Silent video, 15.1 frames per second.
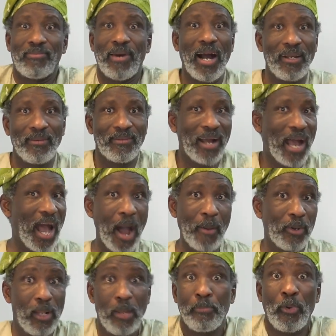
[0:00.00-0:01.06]
I'm
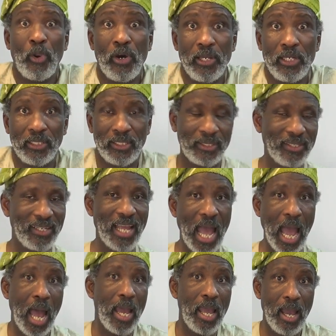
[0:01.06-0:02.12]
unemployed.
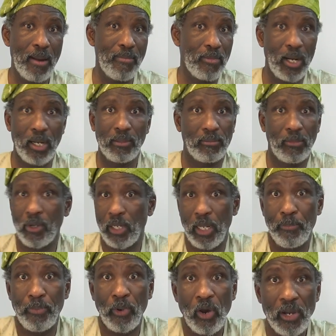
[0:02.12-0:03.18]
I am
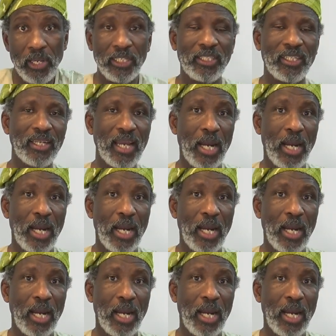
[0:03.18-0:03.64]
unemployed.